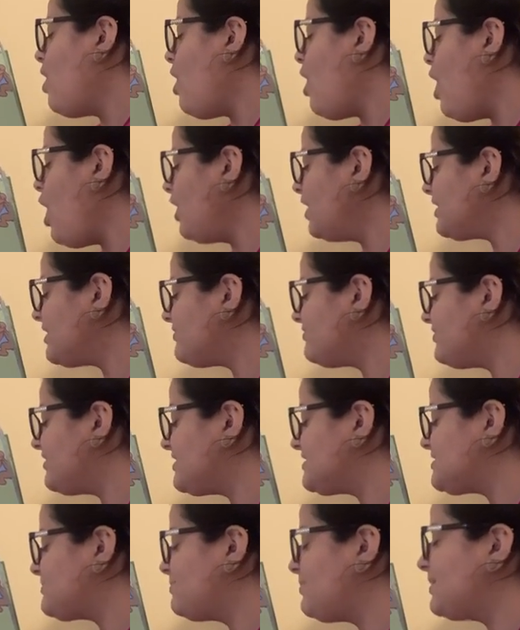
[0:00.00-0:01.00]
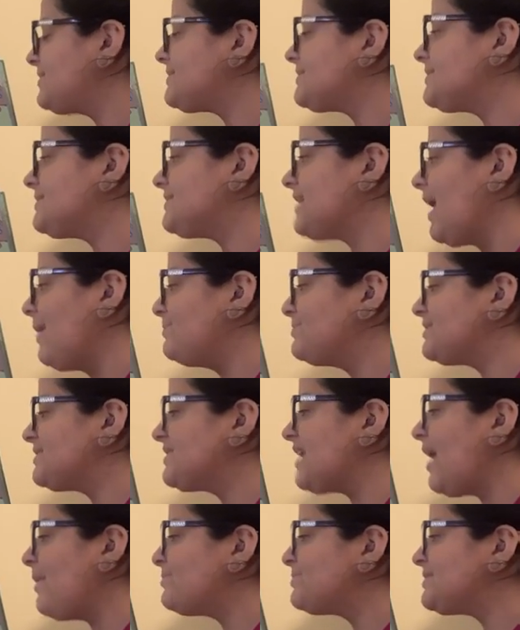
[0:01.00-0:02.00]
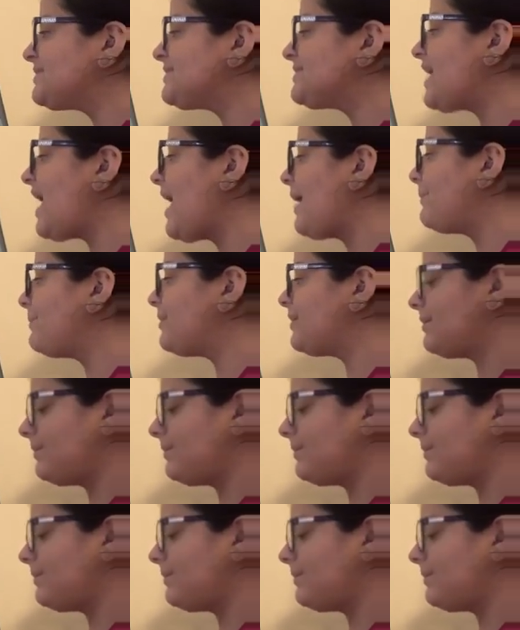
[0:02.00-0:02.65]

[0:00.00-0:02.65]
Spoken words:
All of this must stop, stop, stop.